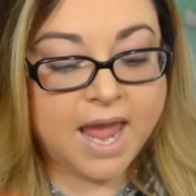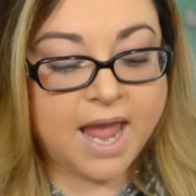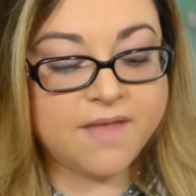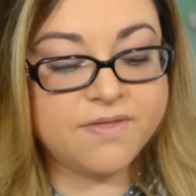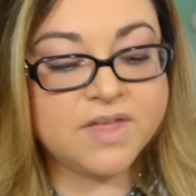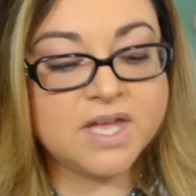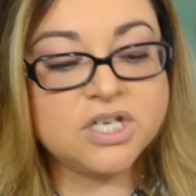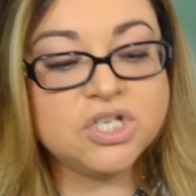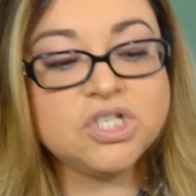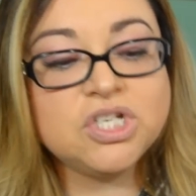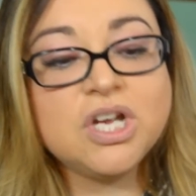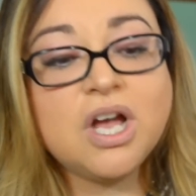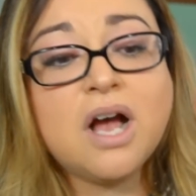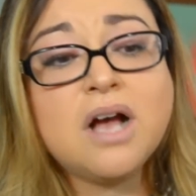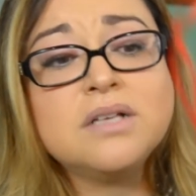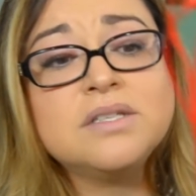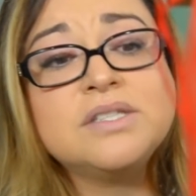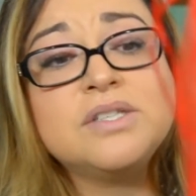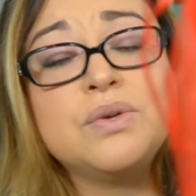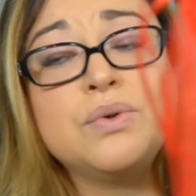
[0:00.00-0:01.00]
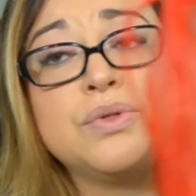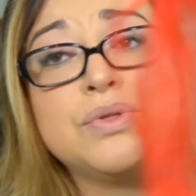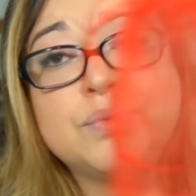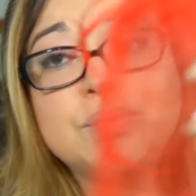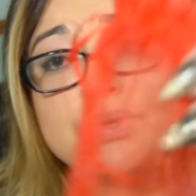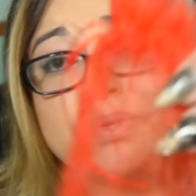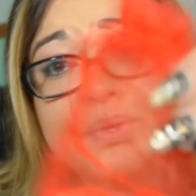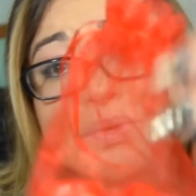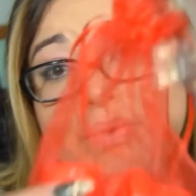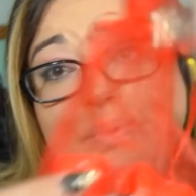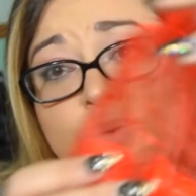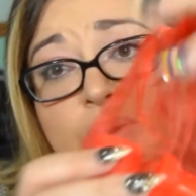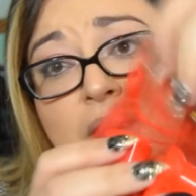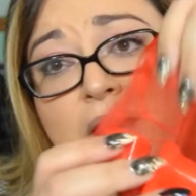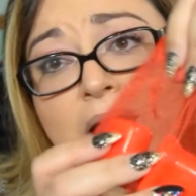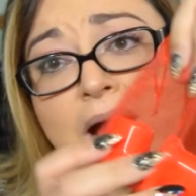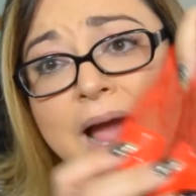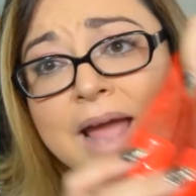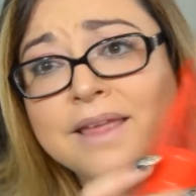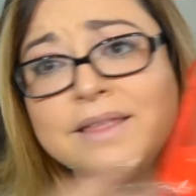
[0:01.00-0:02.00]
And then she also threw,
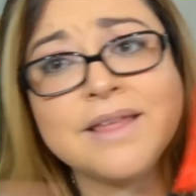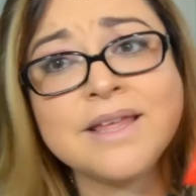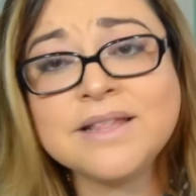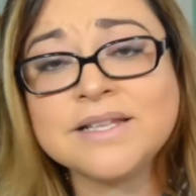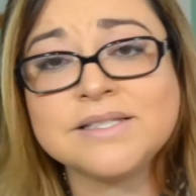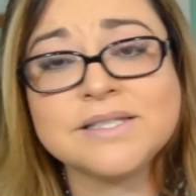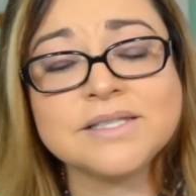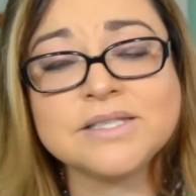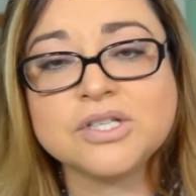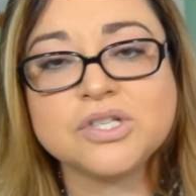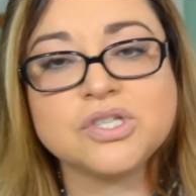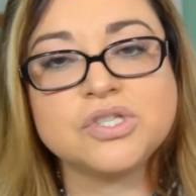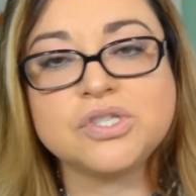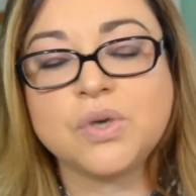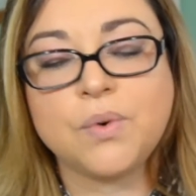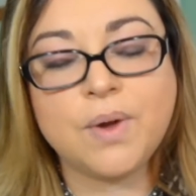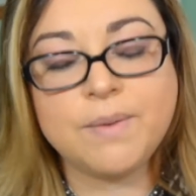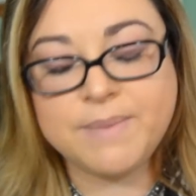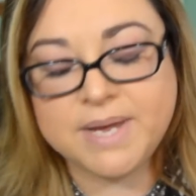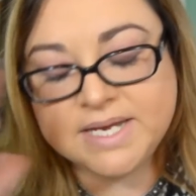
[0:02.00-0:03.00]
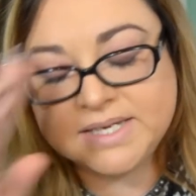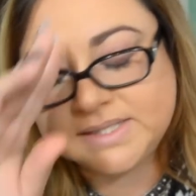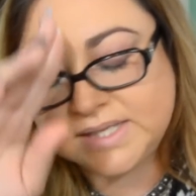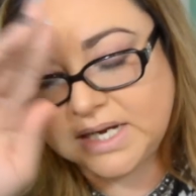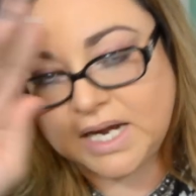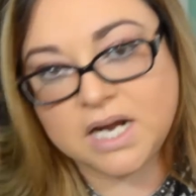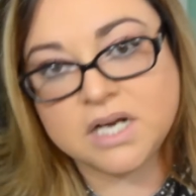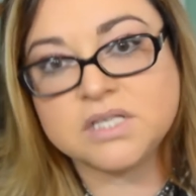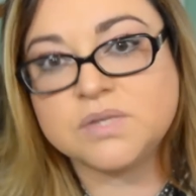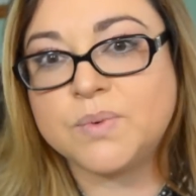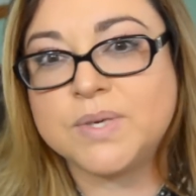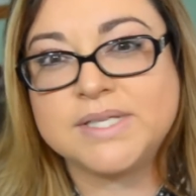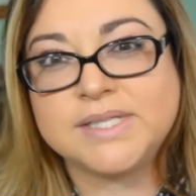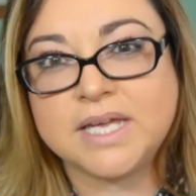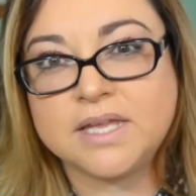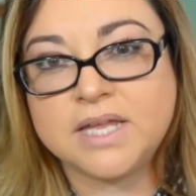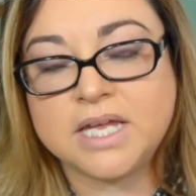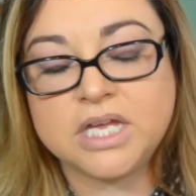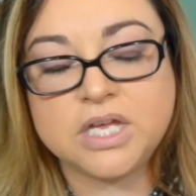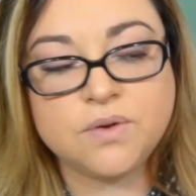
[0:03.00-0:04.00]
I think this is just so amazing. I just want to
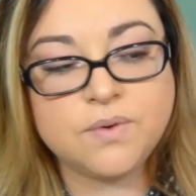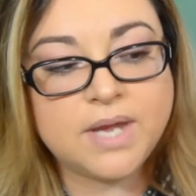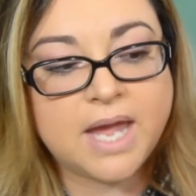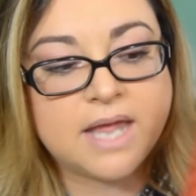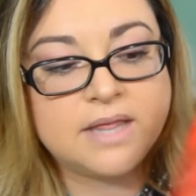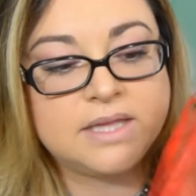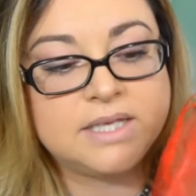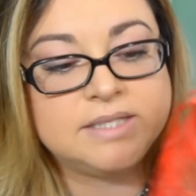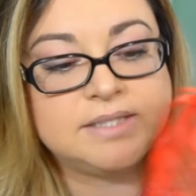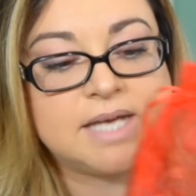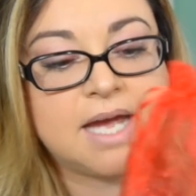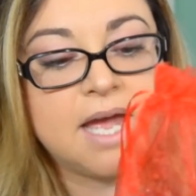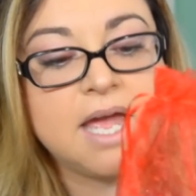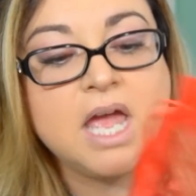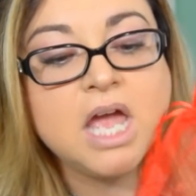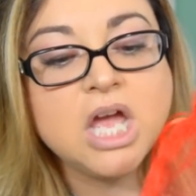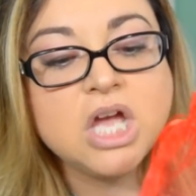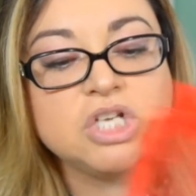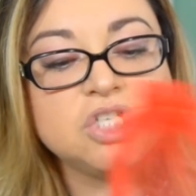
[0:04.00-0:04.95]
say thank you again, Linda.